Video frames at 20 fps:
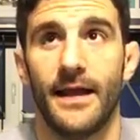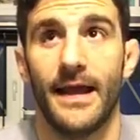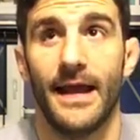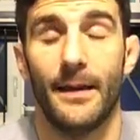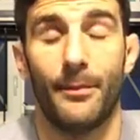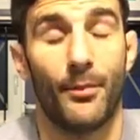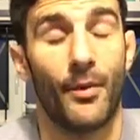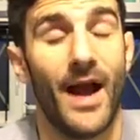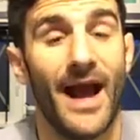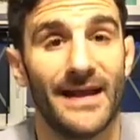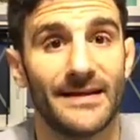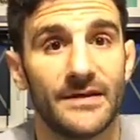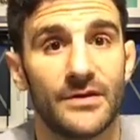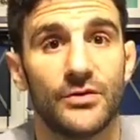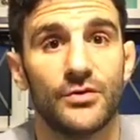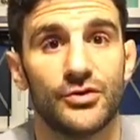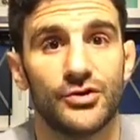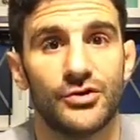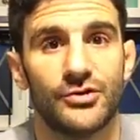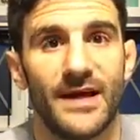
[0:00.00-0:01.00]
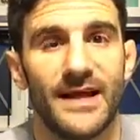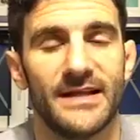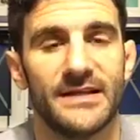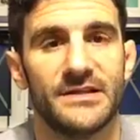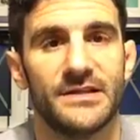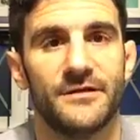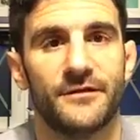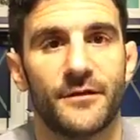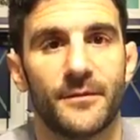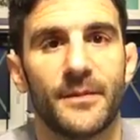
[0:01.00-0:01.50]
A practical
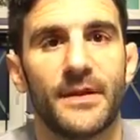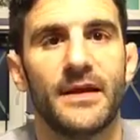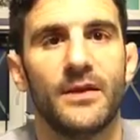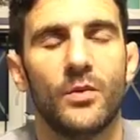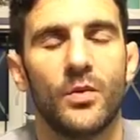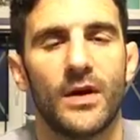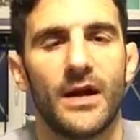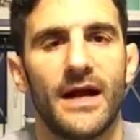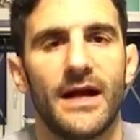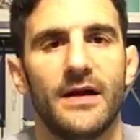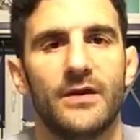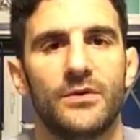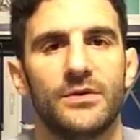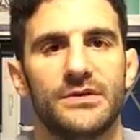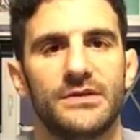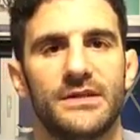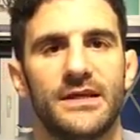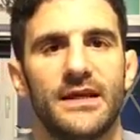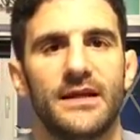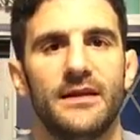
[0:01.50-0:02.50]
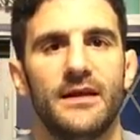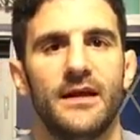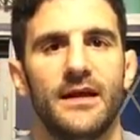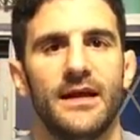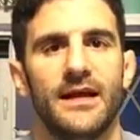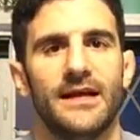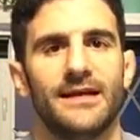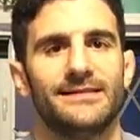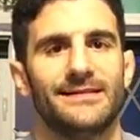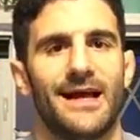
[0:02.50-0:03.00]
strategy for me, what I always did,
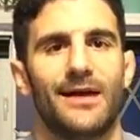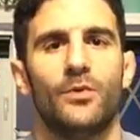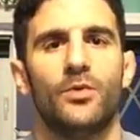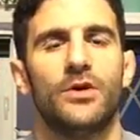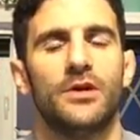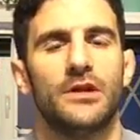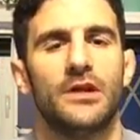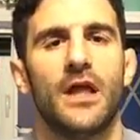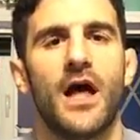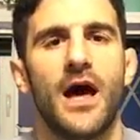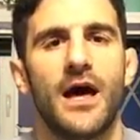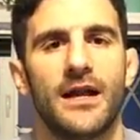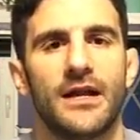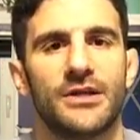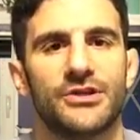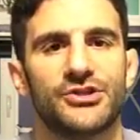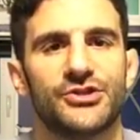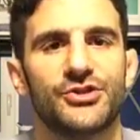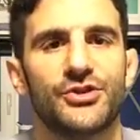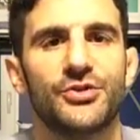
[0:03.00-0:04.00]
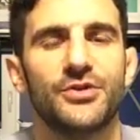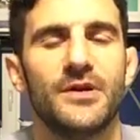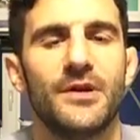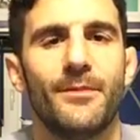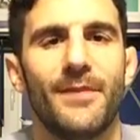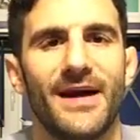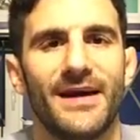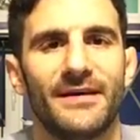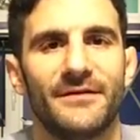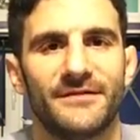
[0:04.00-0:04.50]
is I would allot a certain
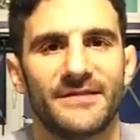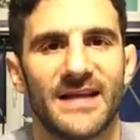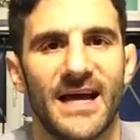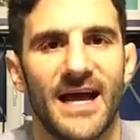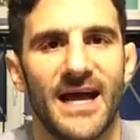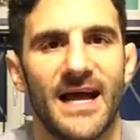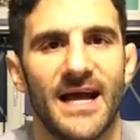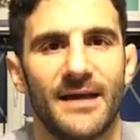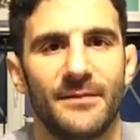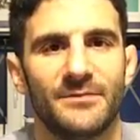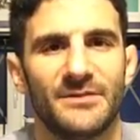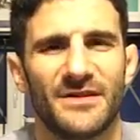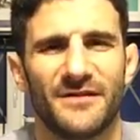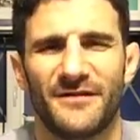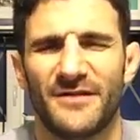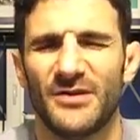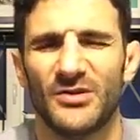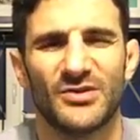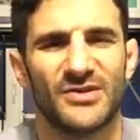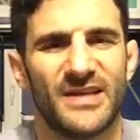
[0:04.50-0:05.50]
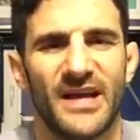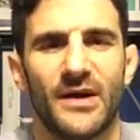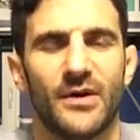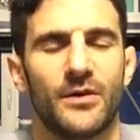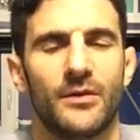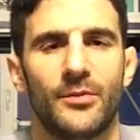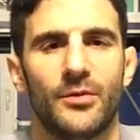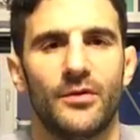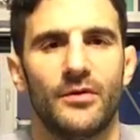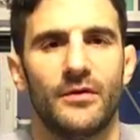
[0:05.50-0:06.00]
amount of time to feel
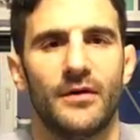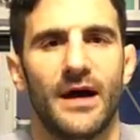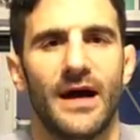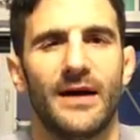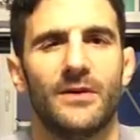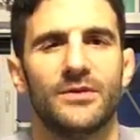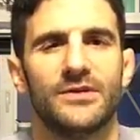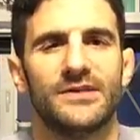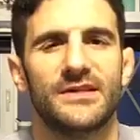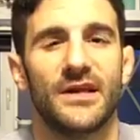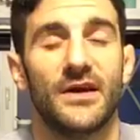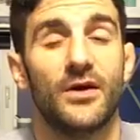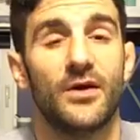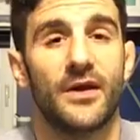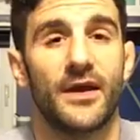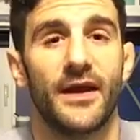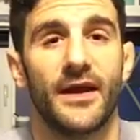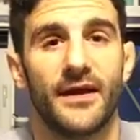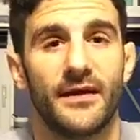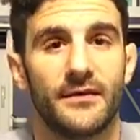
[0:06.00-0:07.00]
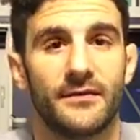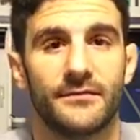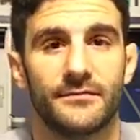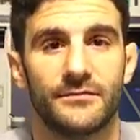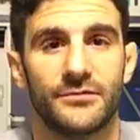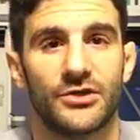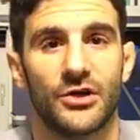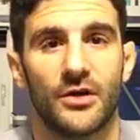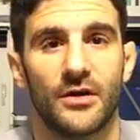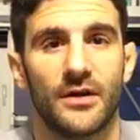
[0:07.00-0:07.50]
terrible. I would say, okay,
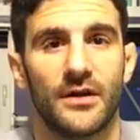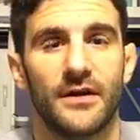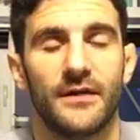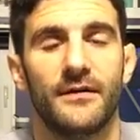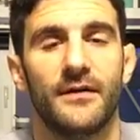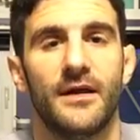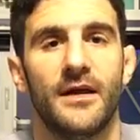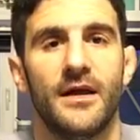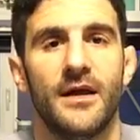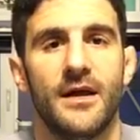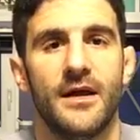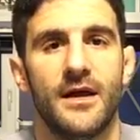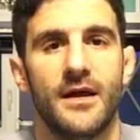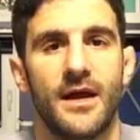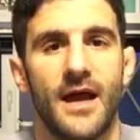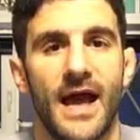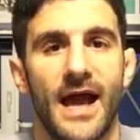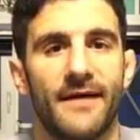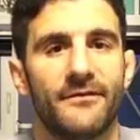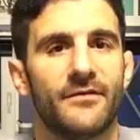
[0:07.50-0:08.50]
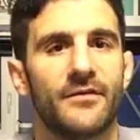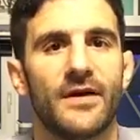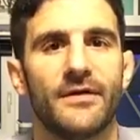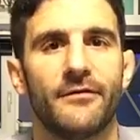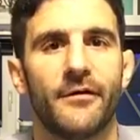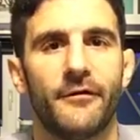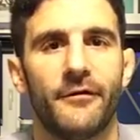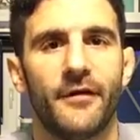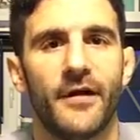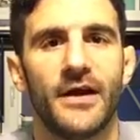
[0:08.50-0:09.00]
Charlie, after
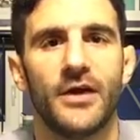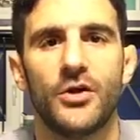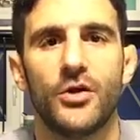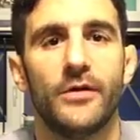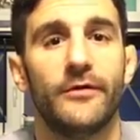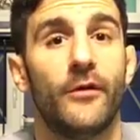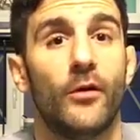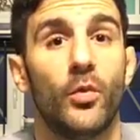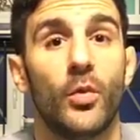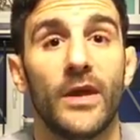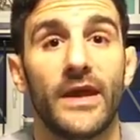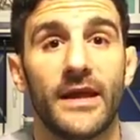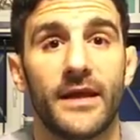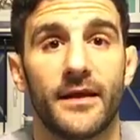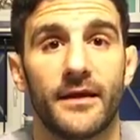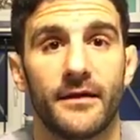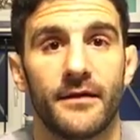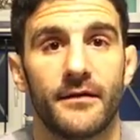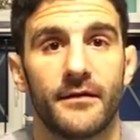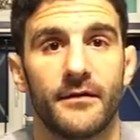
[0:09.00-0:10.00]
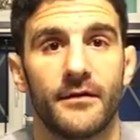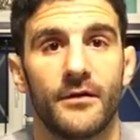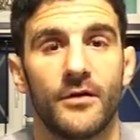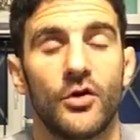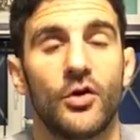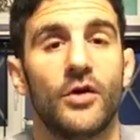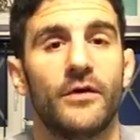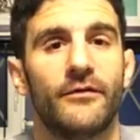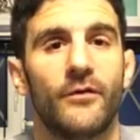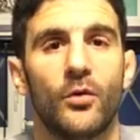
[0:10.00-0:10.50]
every fight, you have a week.
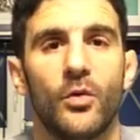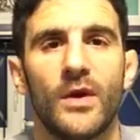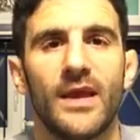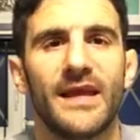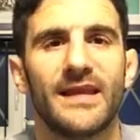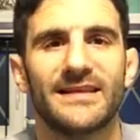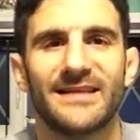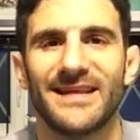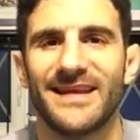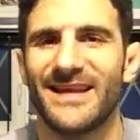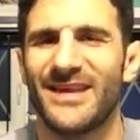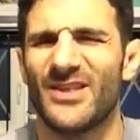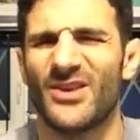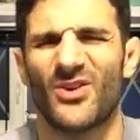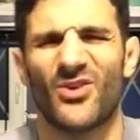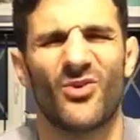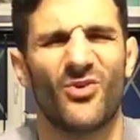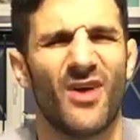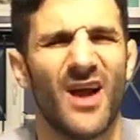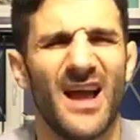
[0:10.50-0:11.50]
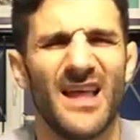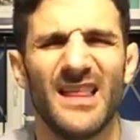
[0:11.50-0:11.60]
You have a week to either cry